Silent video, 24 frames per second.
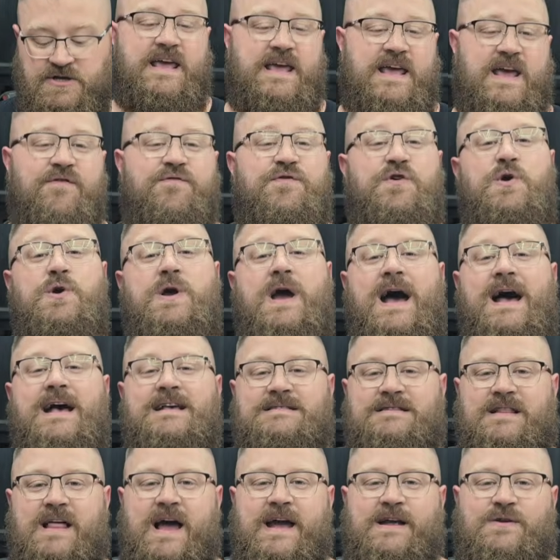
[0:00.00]
If you
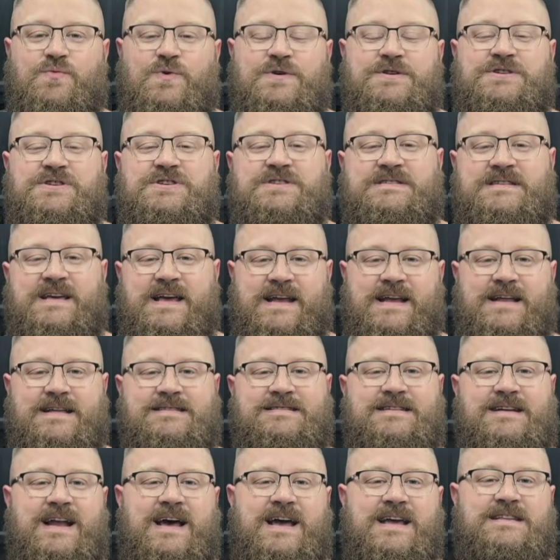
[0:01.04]
guys liked what you've seen in
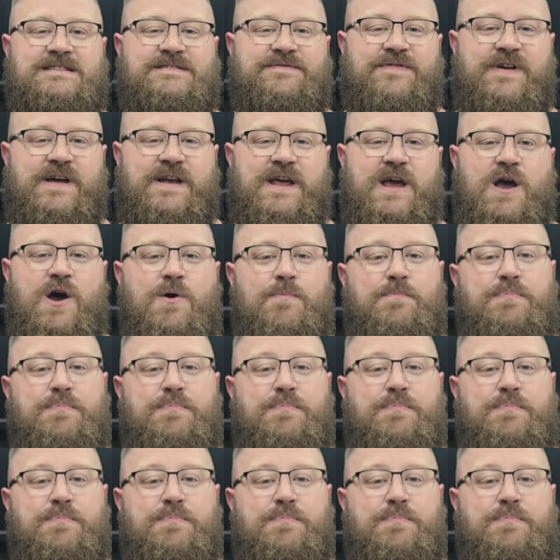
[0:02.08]
tonight's video,